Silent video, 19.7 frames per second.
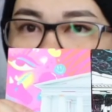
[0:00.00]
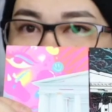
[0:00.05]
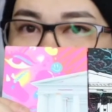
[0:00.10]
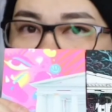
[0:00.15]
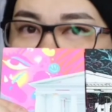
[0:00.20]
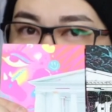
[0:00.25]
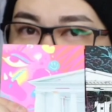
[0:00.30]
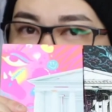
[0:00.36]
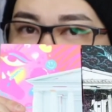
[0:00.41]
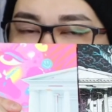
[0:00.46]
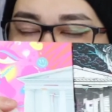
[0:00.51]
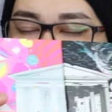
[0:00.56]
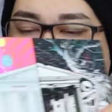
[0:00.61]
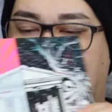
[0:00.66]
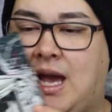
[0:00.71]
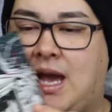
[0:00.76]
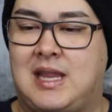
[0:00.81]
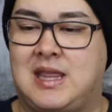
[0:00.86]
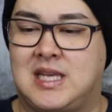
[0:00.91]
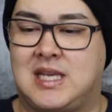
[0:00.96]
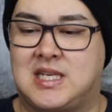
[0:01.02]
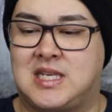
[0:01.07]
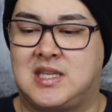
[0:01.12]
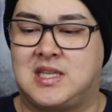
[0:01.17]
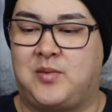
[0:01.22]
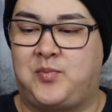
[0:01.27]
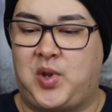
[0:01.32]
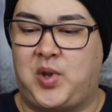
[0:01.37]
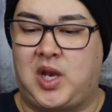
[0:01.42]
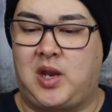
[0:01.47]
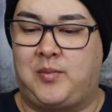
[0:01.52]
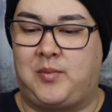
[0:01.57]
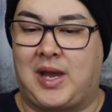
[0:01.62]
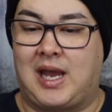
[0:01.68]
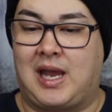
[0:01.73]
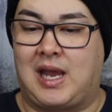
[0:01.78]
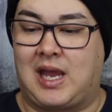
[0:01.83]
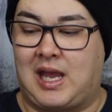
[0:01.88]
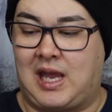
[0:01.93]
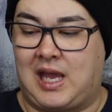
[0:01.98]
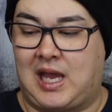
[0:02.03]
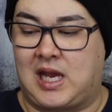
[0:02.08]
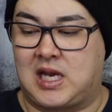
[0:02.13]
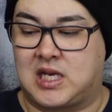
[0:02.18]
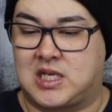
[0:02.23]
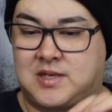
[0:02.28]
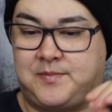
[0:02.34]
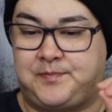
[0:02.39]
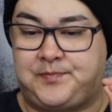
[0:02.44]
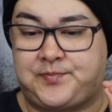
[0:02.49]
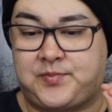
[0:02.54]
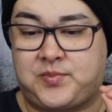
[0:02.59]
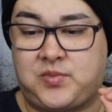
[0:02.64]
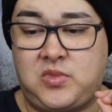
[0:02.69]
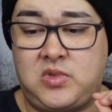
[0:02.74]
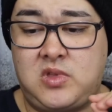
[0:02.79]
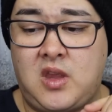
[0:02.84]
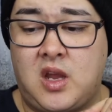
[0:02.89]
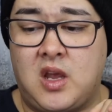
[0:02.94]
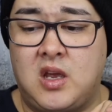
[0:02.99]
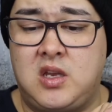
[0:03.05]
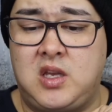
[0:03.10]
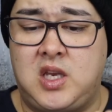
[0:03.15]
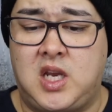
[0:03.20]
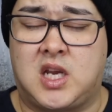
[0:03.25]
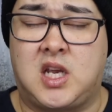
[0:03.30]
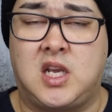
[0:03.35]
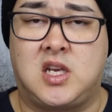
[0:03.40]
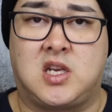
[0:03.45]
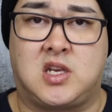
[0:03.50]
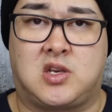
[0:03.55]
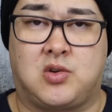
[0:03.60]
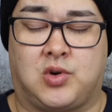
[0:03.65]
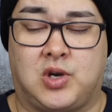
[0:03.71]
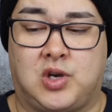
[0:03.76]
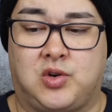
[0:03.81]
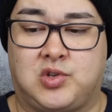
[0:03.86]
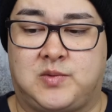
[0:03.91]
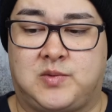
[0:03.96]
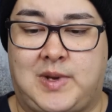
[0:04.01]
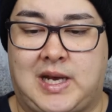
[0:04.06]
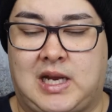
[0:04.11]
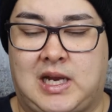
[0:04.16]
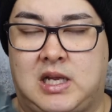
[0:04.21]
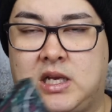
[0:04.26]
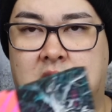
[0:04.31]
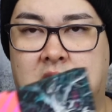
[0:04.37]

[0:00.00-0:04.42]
Beauty Bay, and this is the Beauty Bay X Nikkie Tutorials palette.